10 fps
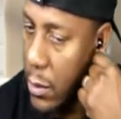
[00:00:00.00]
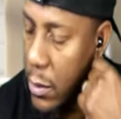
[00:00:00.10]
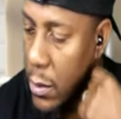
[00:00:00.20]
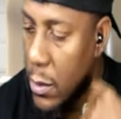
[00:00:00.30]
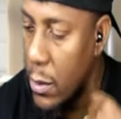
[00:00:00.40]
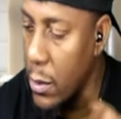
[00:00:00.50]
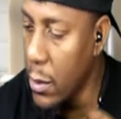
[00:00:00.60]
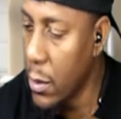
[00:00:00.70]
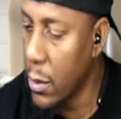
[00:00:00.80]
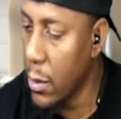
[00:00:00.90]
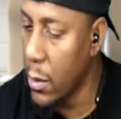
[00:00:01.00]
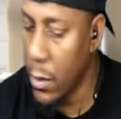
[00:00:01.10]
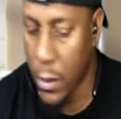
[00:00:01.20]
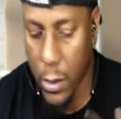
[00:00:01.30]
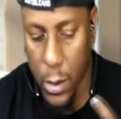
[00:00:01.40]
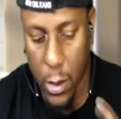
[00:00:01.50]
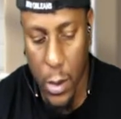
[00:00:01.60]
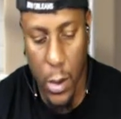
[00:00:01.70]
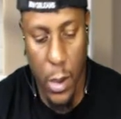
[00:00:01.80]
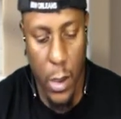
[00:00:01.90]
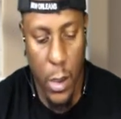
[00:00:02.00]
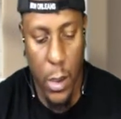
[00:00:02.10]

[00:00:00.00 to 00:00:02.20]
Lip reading: (silence)